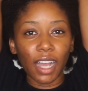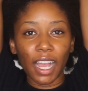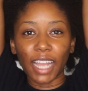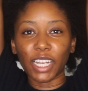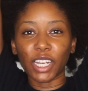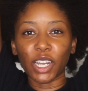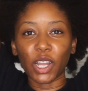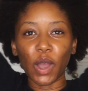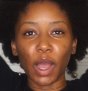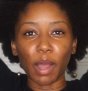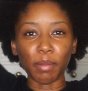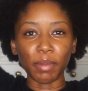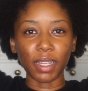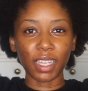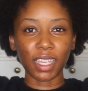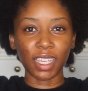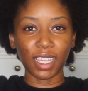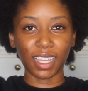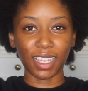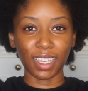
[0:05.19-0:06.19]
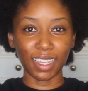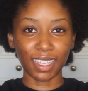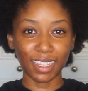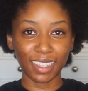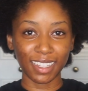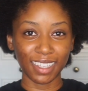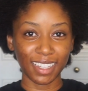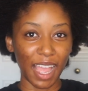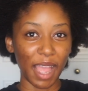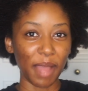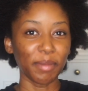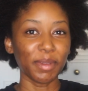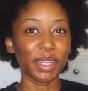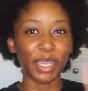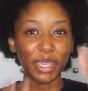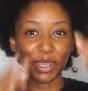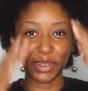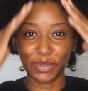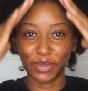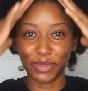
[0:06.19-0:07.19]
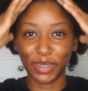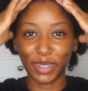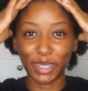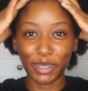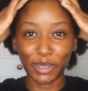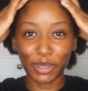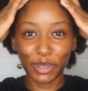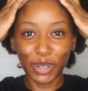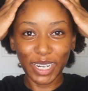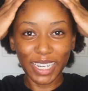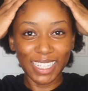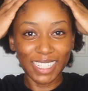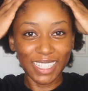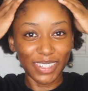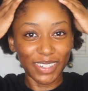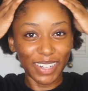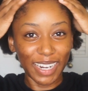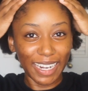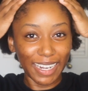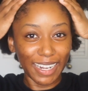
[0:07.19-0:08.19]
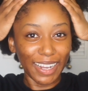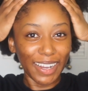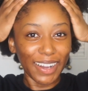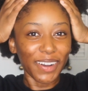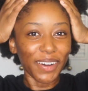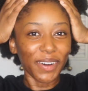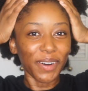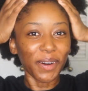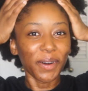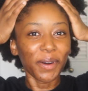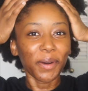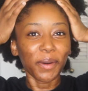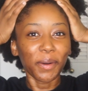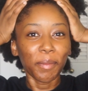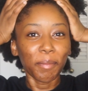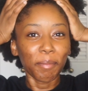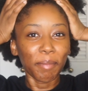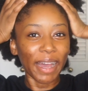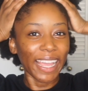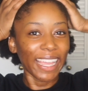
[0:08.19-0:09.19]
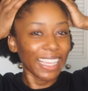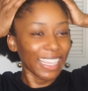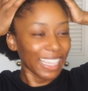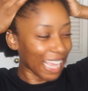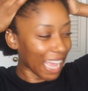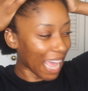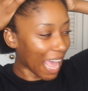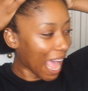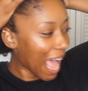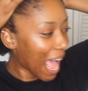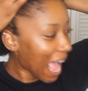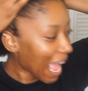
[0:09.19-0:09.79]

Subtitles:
I know I'm looking real crazy right now. Oh my god.